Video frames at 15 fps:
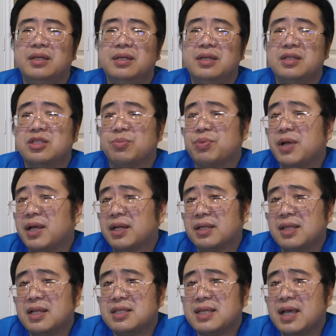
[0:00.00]
It's a product
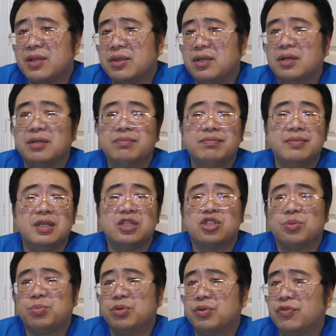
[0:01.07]
that's out there. It's
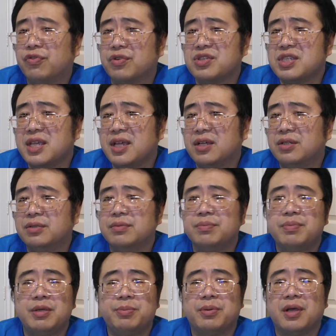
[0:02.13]
approved for sale.
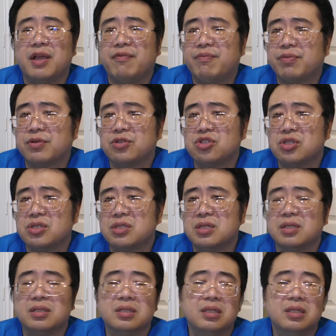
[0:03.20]
People have purchased it.